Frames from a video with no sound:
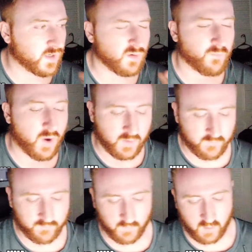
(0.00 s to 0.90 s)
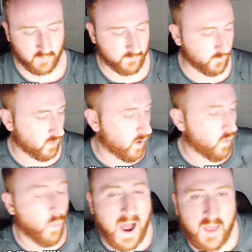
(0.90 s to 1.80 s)
about it for a
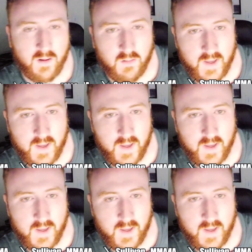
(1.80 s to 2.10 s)
while,